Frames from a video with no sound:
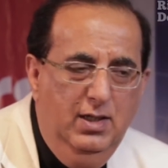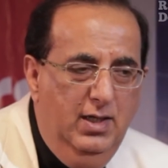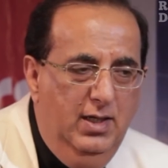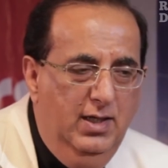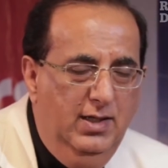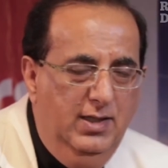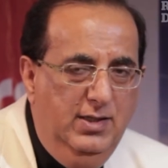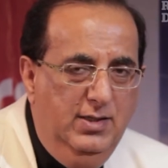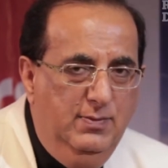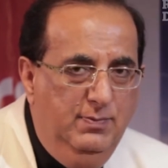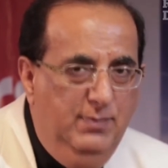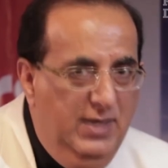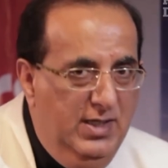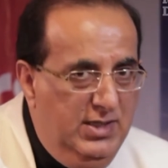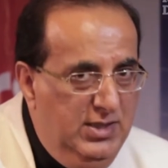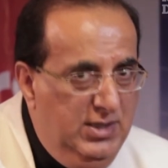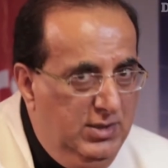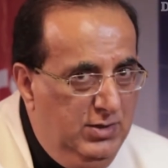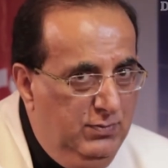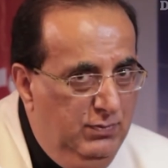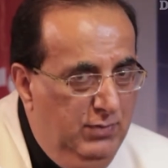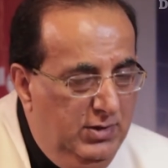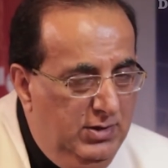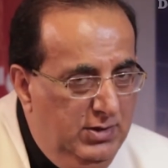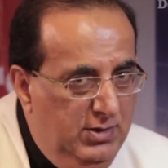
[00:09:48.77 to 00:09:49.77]
And his
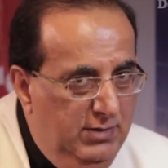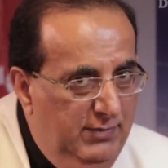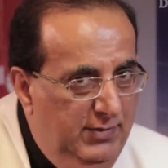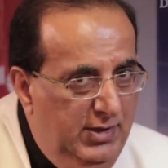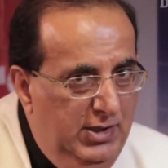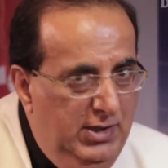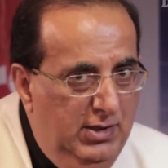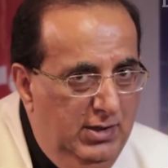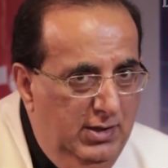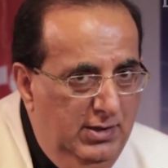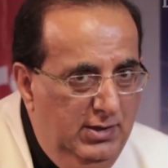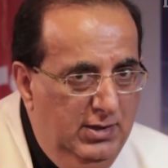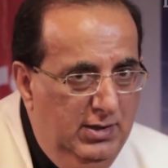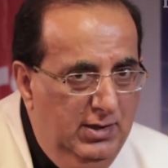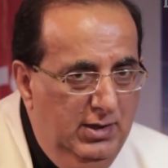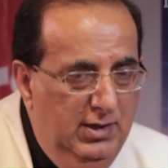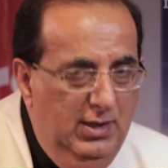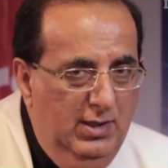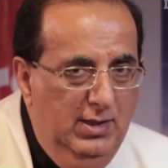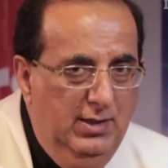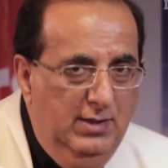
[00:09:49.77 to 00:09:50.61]
message was very clear